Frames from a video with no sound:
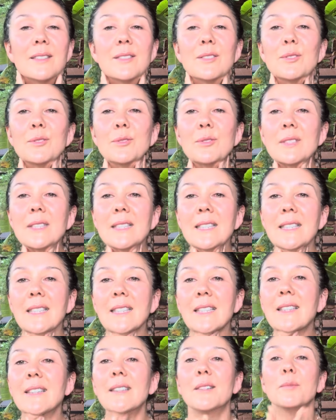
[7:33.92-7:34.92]

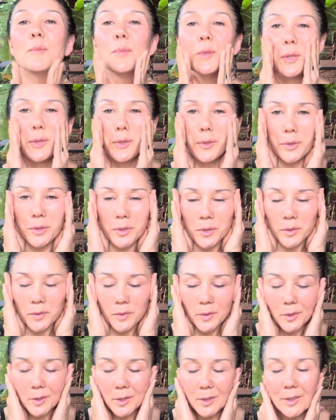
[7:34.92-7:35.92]
really
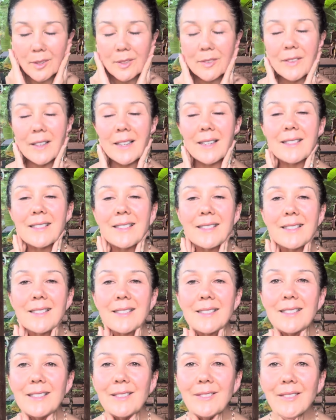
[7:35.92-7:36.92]
beautiful
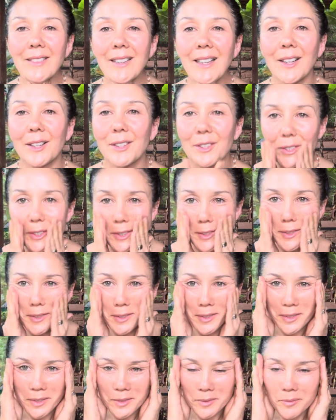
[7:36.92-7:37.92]
faces of
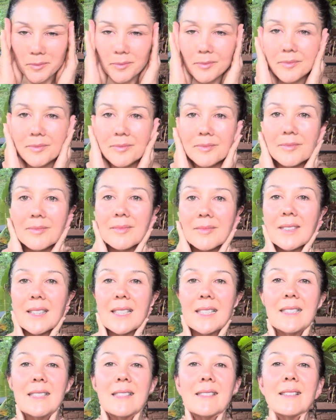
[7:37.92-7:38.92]
elders.
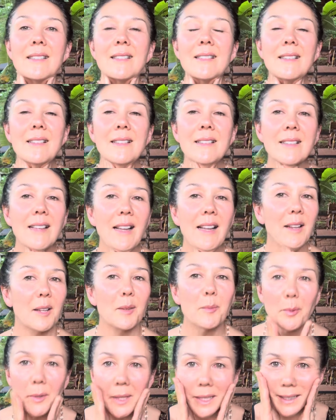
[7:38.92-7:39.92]
And this is to
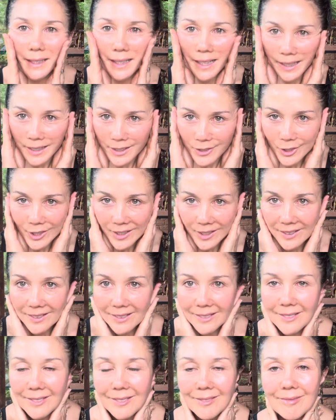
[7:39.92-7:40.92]
celebrate aging.
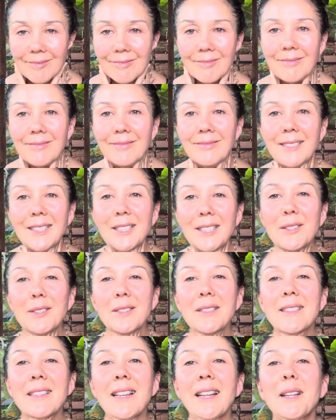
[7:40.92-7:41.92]
You know,
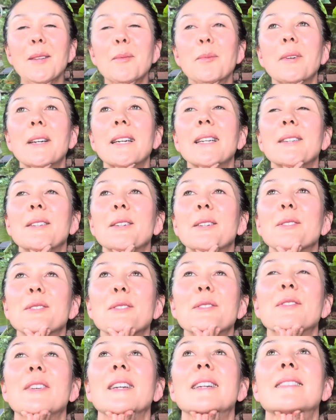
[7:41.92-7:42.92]
celebrate
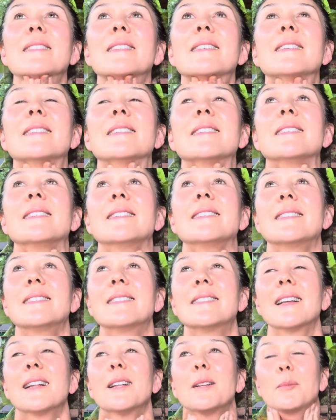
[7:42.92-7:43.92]
those faces and
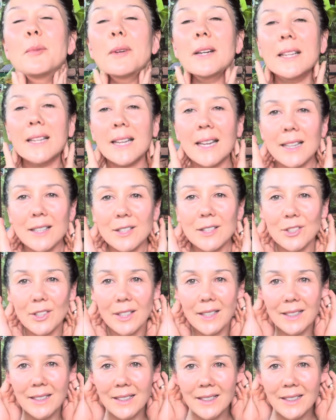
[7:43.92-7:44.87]
celebrate aging,